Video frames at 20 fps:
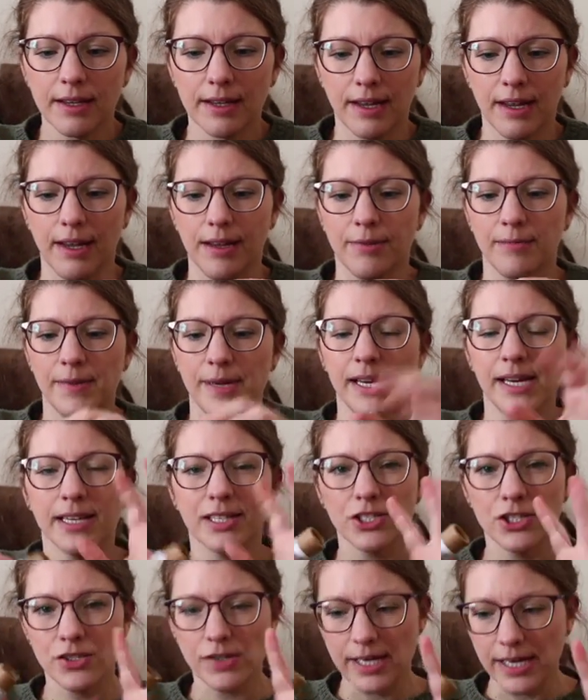Uh, my
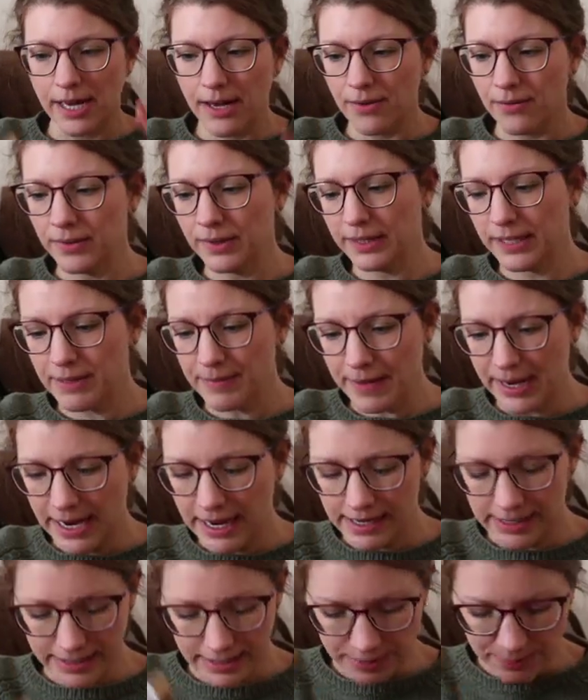hands dry out really
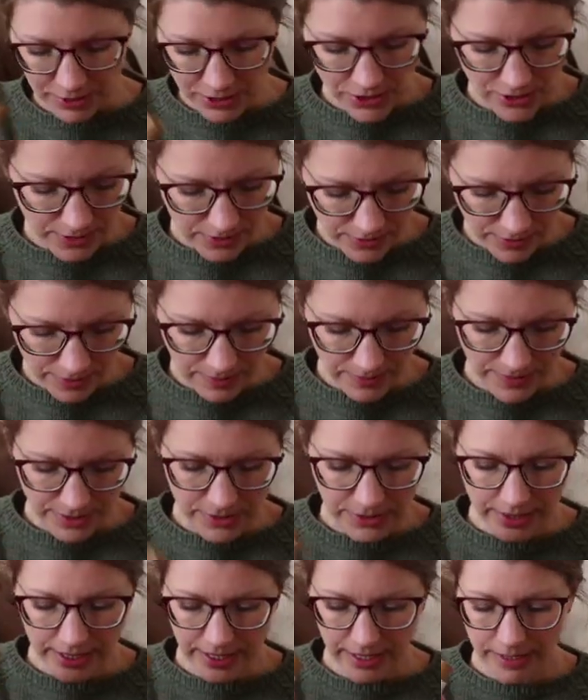bad, especially during the
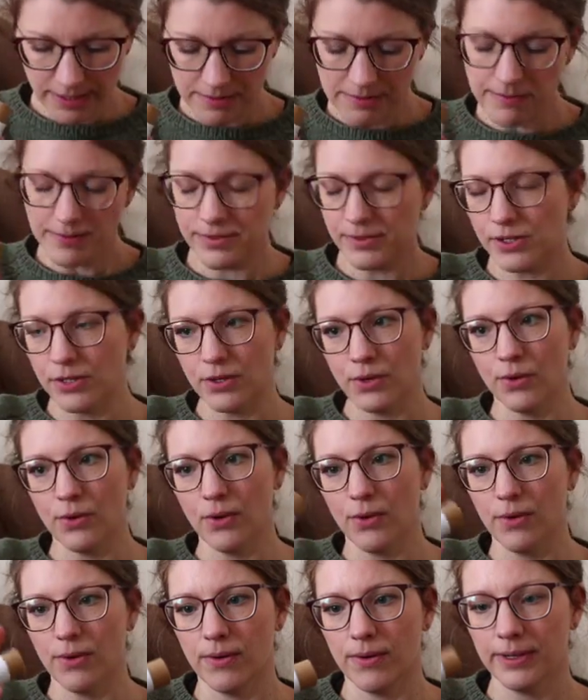winter time.
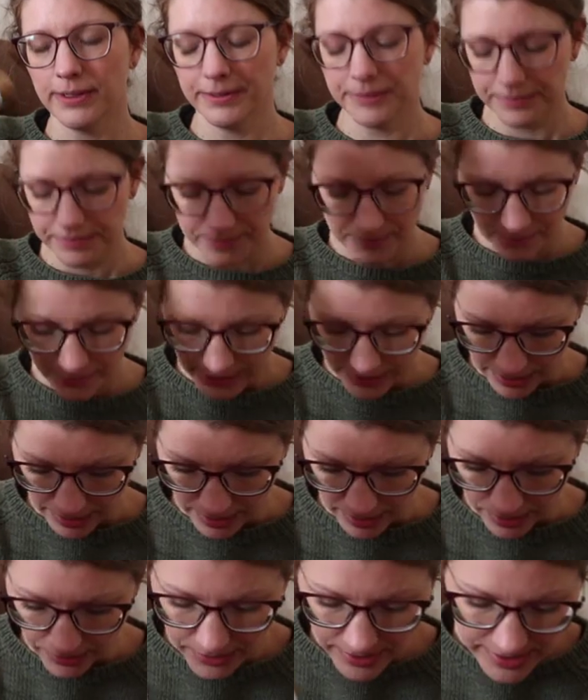So
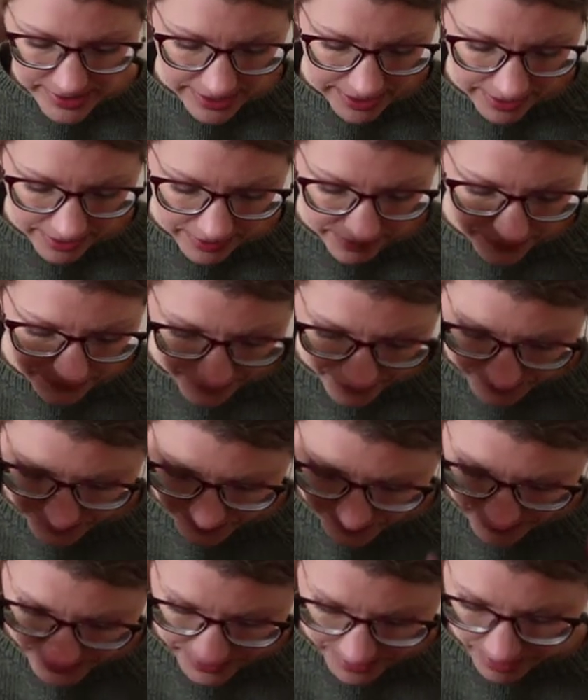I always have
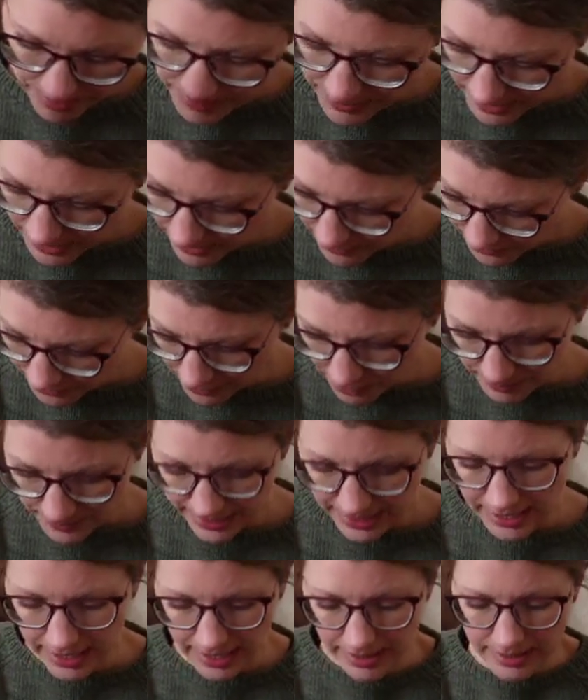something for my
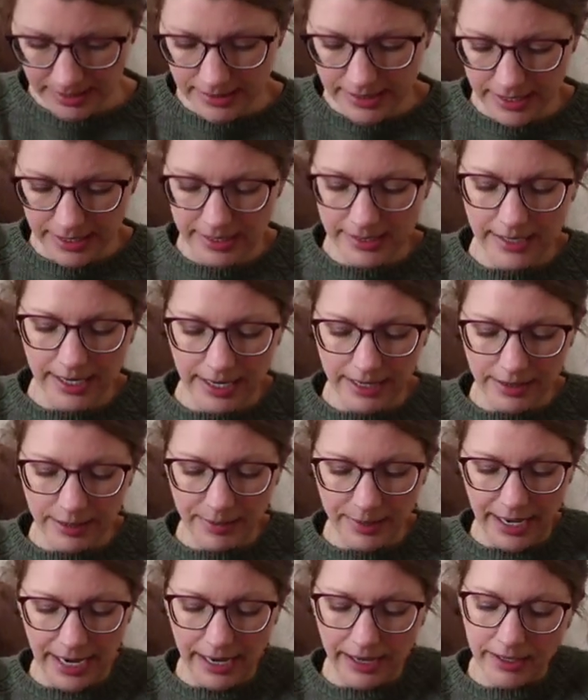hands inside the
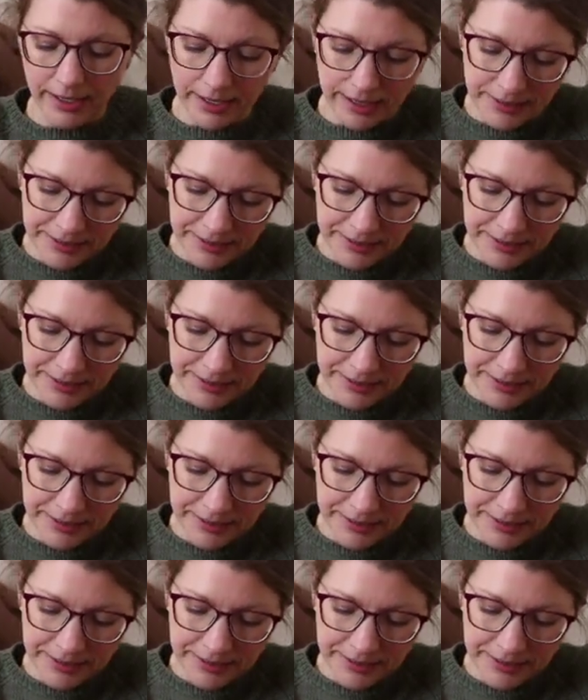bag.